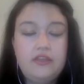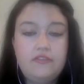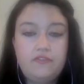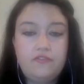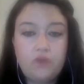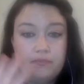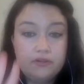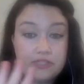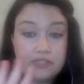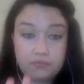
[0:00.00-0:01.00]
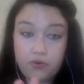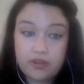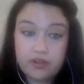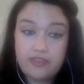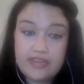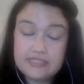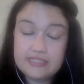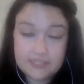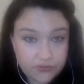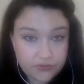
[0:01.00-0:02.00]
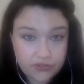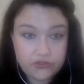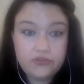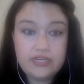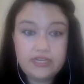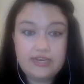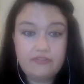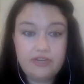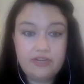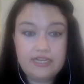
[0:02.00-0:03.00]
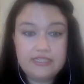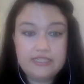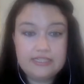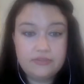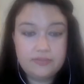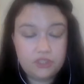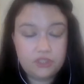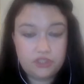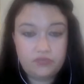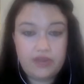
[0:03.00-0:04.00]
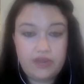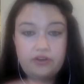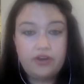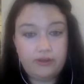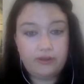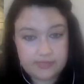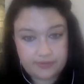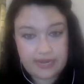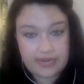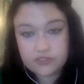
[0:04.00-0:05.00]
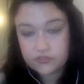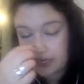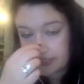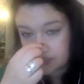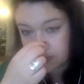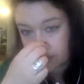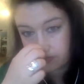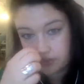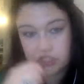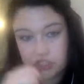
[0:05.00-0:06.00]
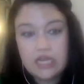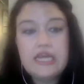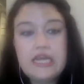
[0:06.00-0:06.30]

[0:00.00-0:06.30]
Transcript: the 4 most important things to include in every single petition you write or help someone else write as a coach.